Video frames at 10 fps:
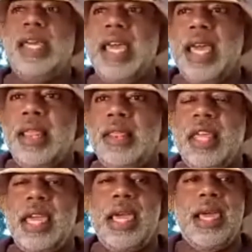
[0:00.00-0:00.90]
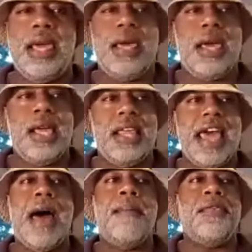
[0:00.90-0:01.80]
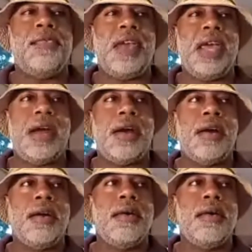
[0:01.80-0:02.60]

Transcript: in the atmosphere,